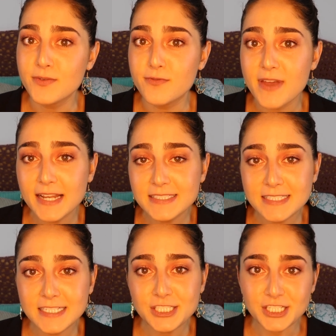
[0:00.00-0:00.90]

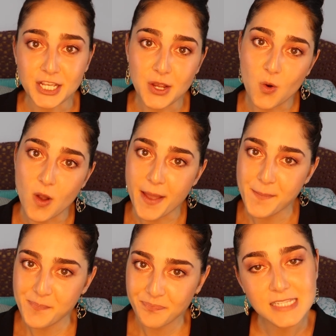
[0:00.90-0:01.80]

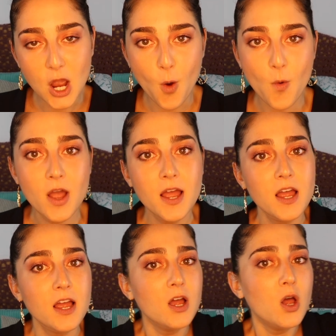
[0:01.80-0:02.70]
25. So,
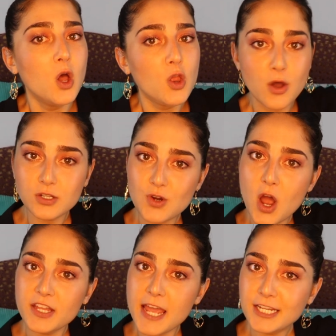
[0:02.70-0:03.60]
those are
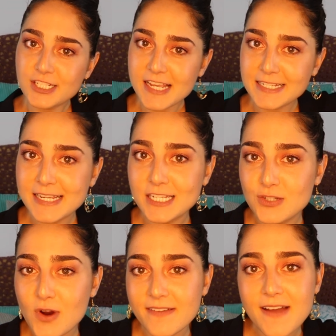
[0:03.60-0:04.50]
all the ages 18 to
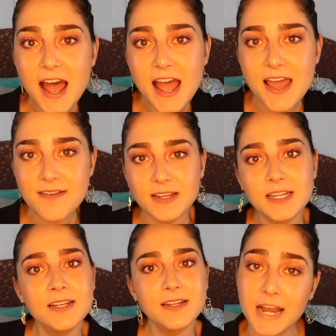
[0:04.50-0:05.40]
25.
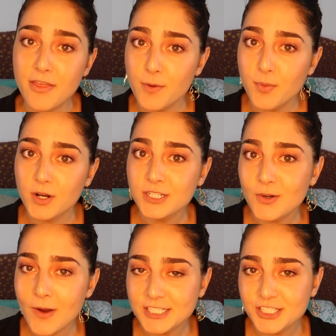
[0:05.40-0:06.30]
Another
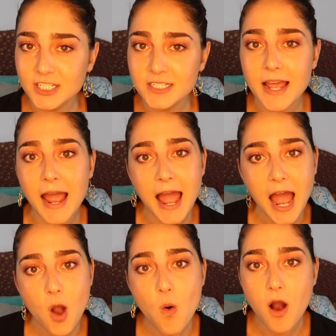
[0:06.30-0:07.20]
important question,
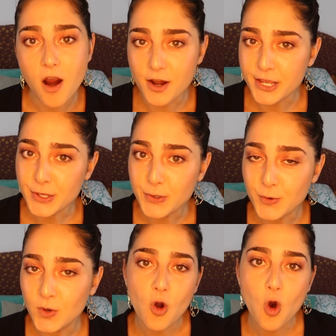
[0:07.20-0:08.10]
how are
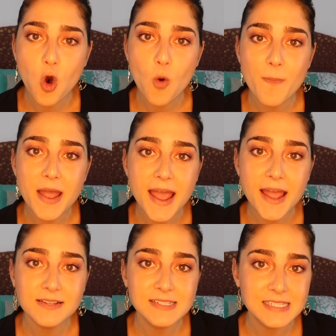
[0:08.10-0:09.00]
you? Come
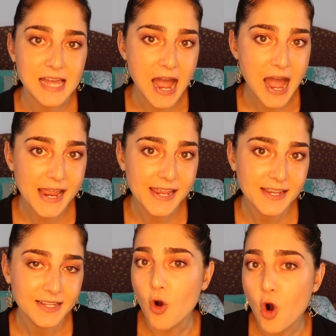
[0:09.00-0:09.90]

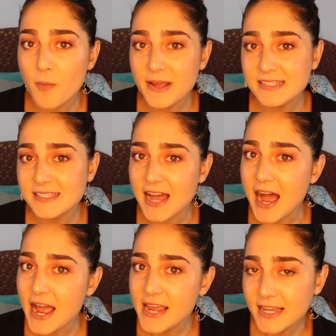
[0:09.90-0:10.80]
stai? Come
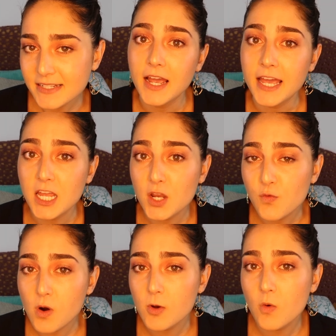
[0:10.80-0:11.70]
stai? An
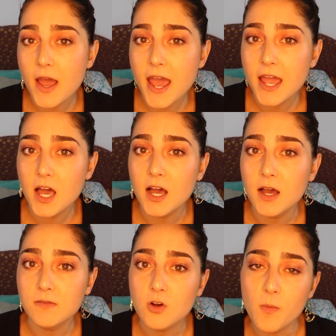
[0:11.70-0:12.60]
informal way
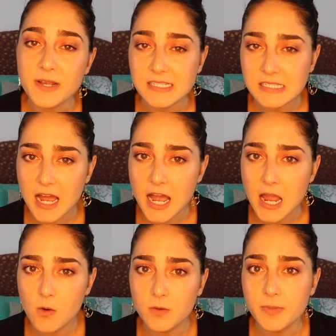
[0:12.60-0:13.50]
of come
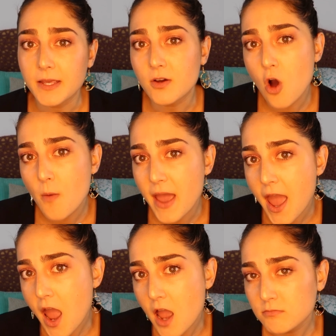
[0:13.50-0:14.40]
stai would be come.